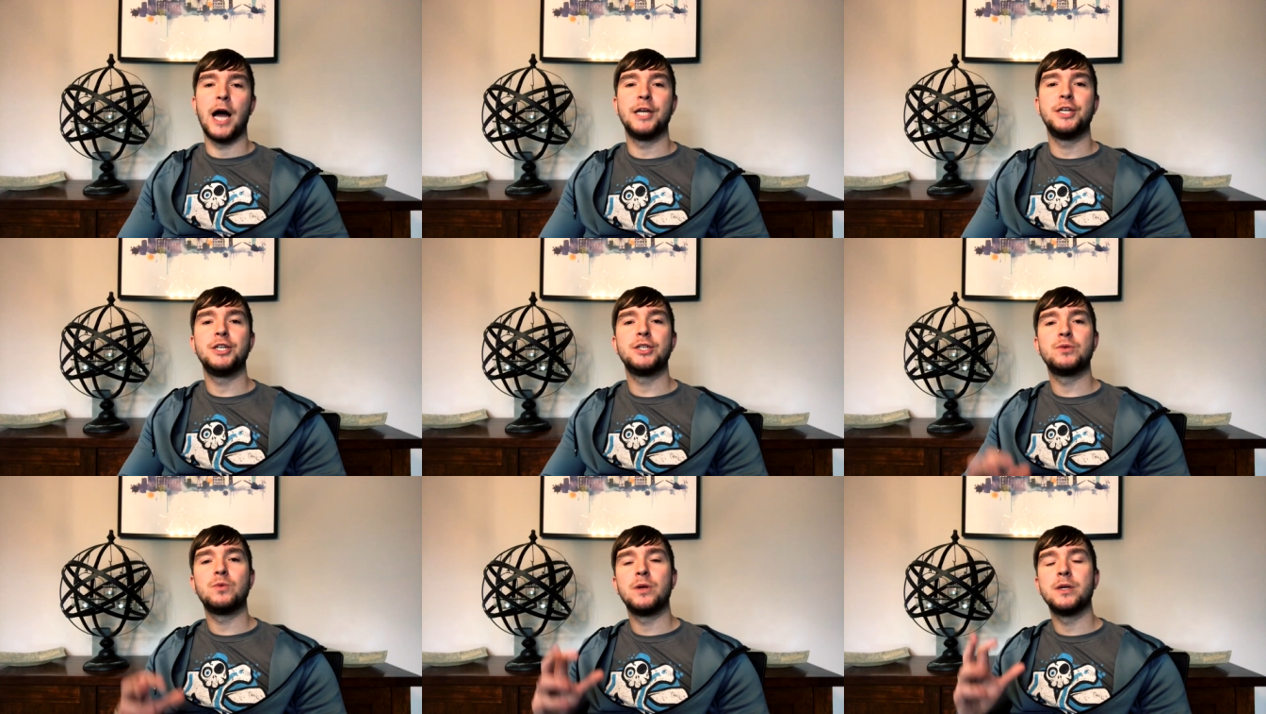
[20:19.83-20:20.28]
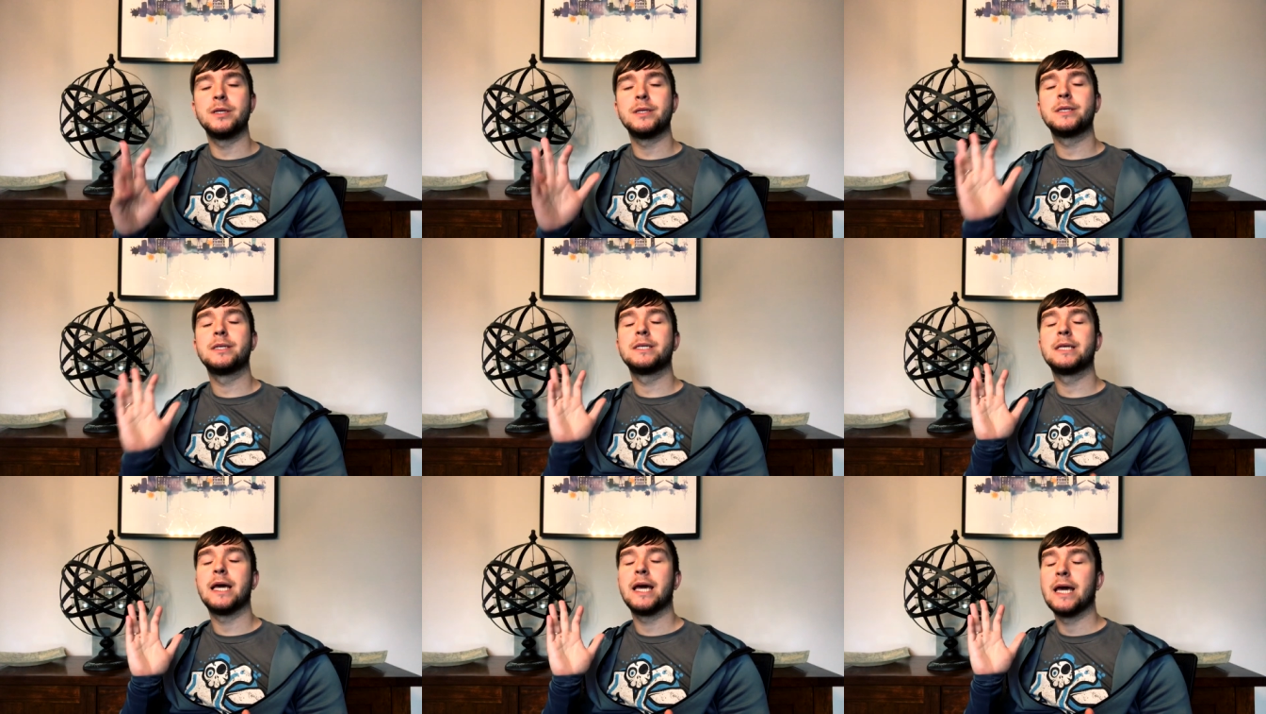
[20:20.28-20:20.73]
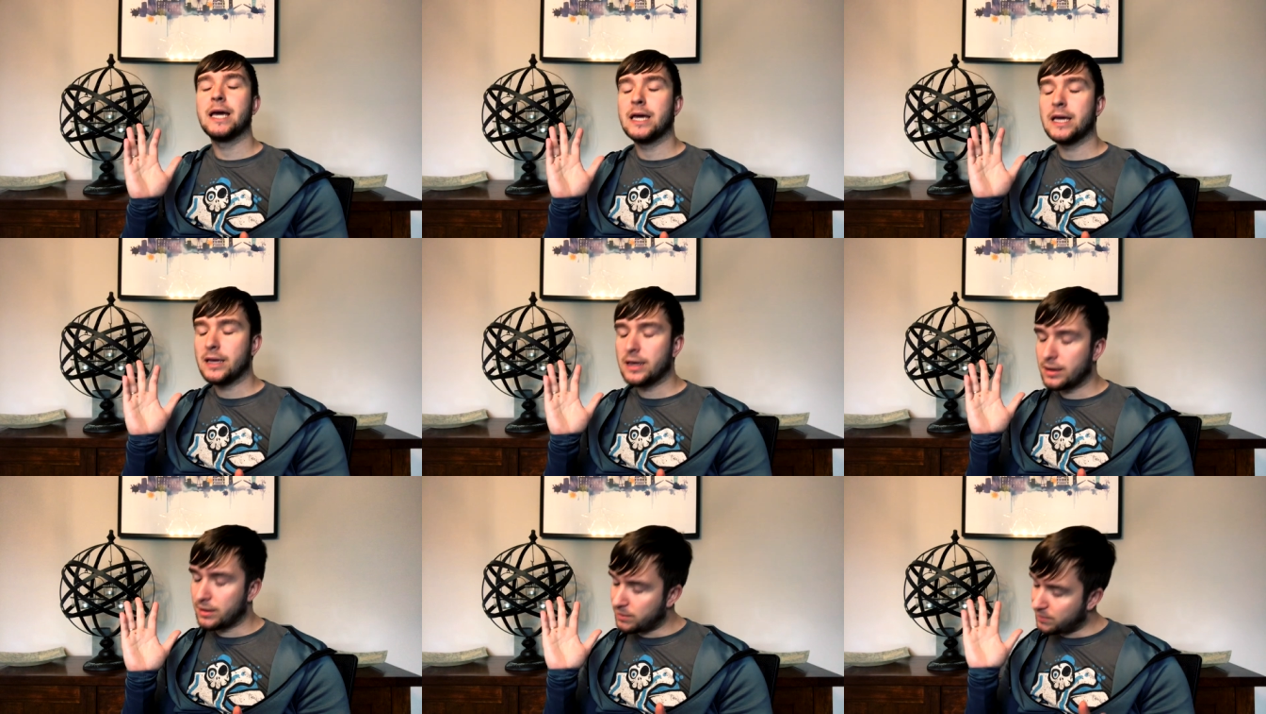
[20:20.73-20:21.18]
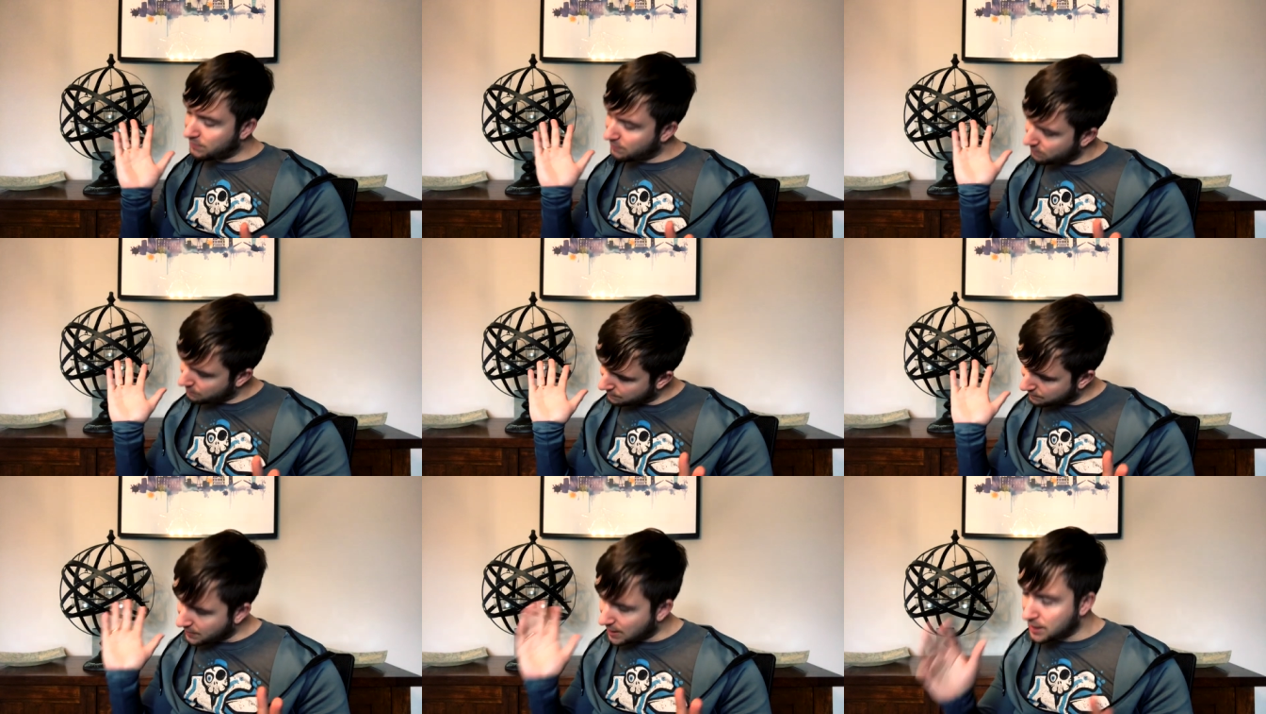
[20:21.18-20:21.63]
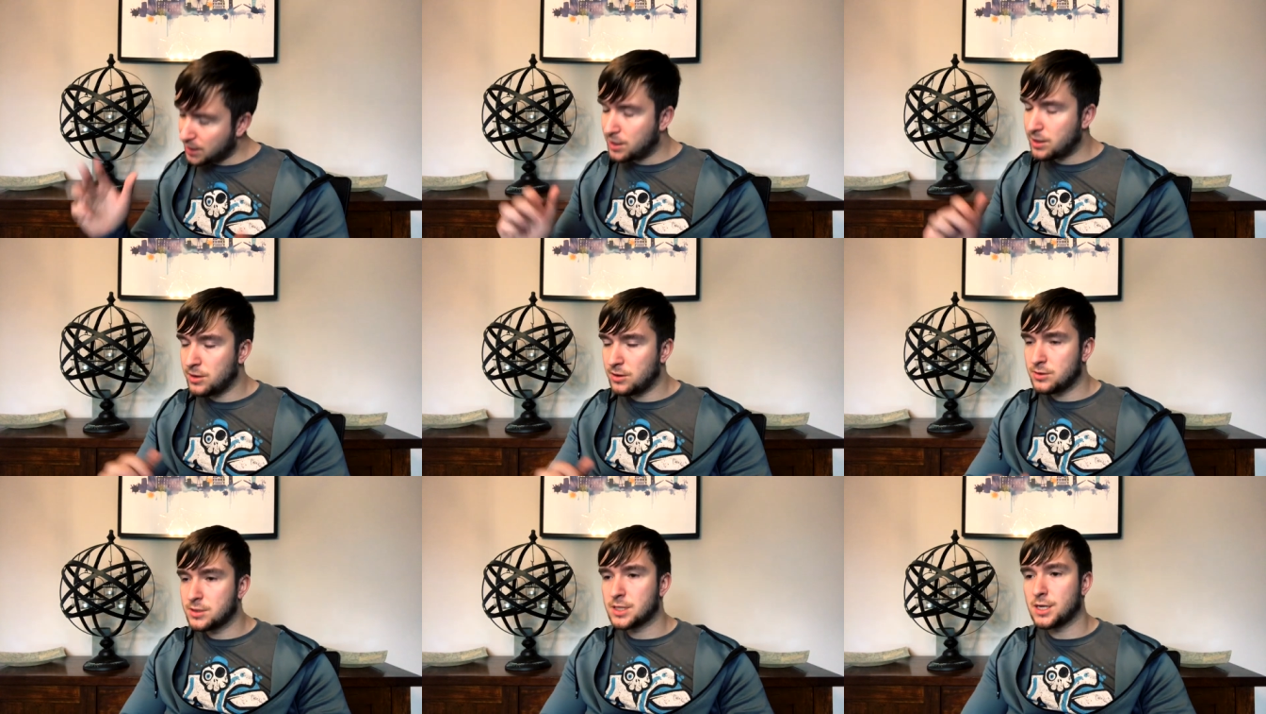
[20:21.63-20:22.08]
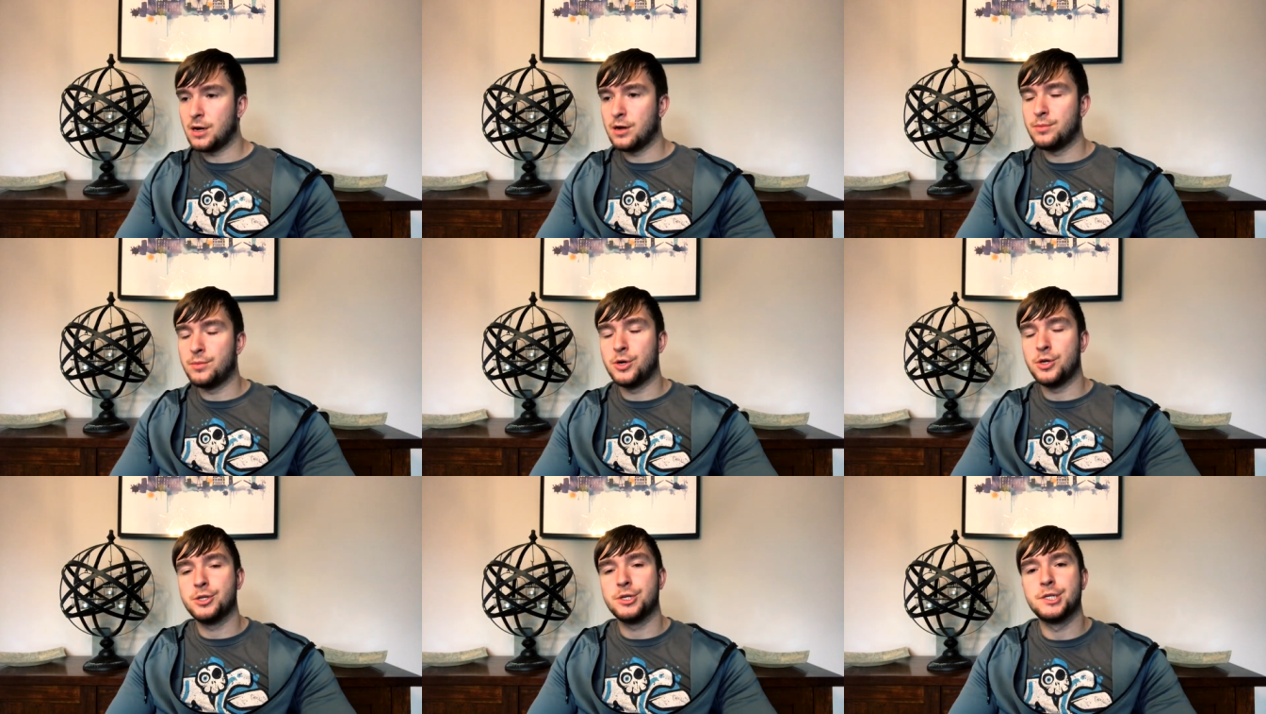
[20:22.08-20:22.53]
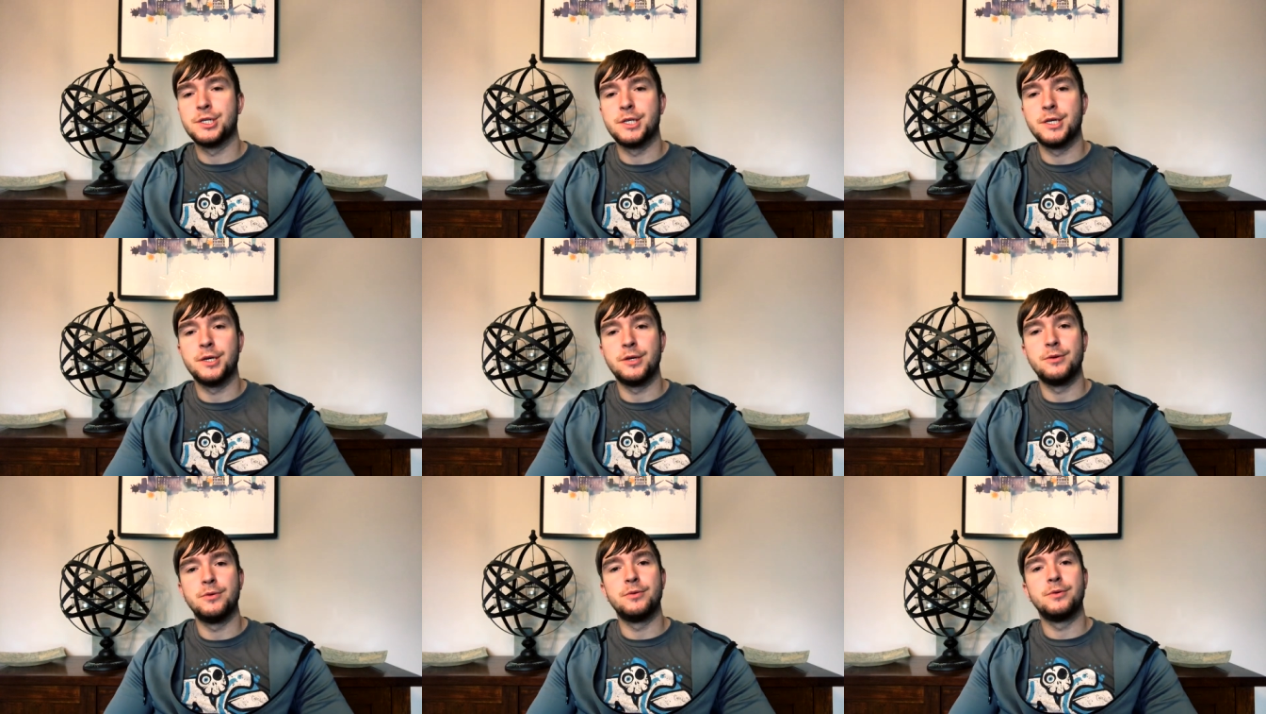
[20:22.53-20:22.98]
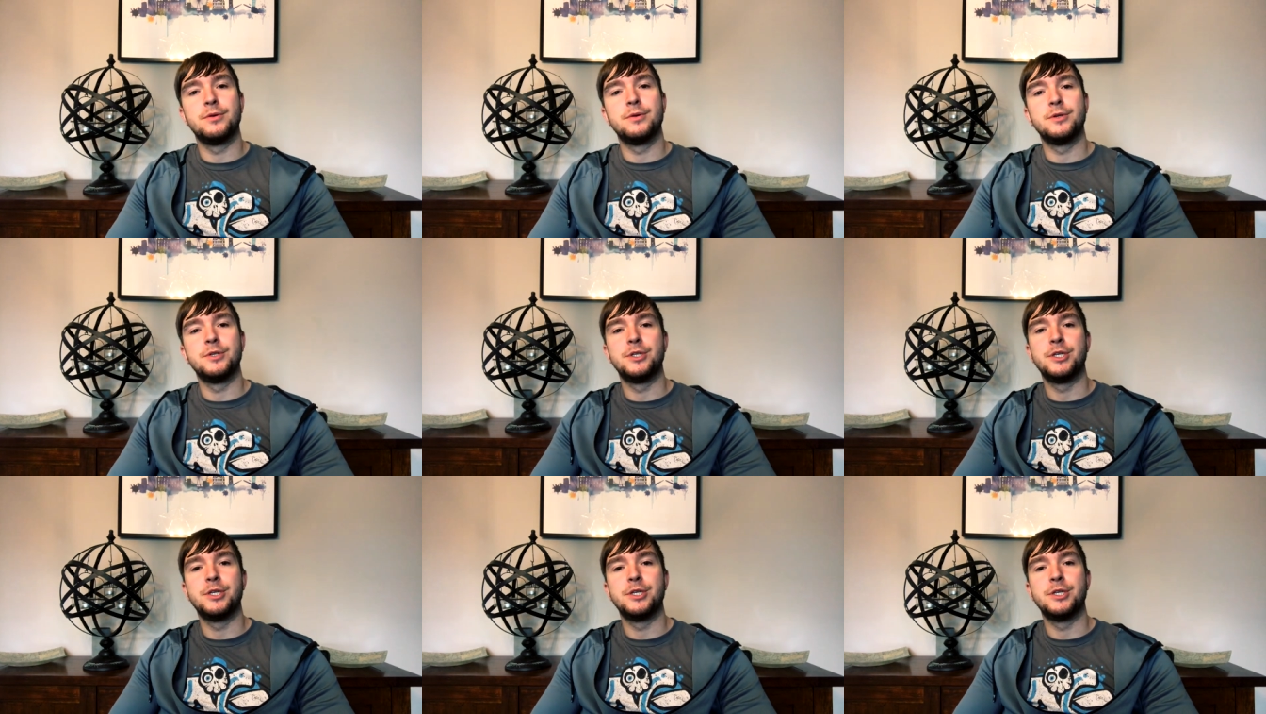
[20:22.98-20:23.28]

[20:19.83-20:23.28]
I just want to say thank you so much to